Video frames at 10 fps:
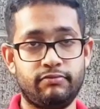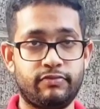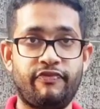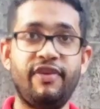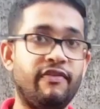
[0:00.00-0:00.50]

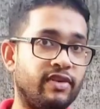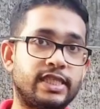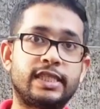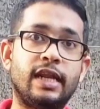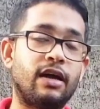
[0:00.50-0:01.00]
favorite
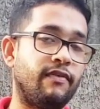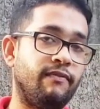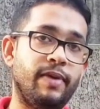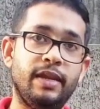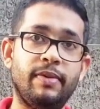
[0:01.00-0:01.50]
snack of
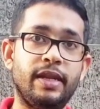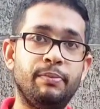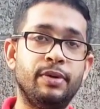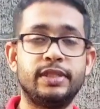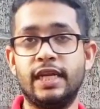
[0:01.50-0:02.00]
many, many
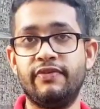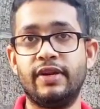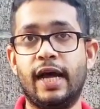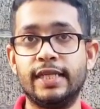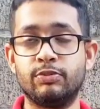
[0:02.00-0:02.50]
birds, and even
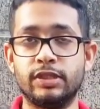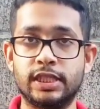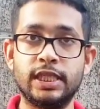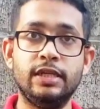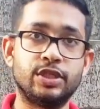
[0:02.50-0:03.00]
ants will
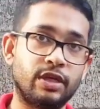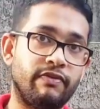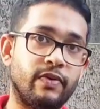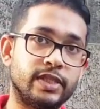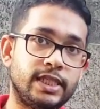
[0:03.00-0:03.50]
steal your
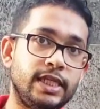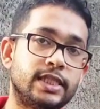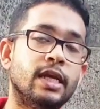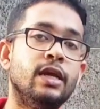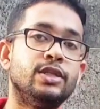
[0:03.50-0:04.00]
sunflower seeds.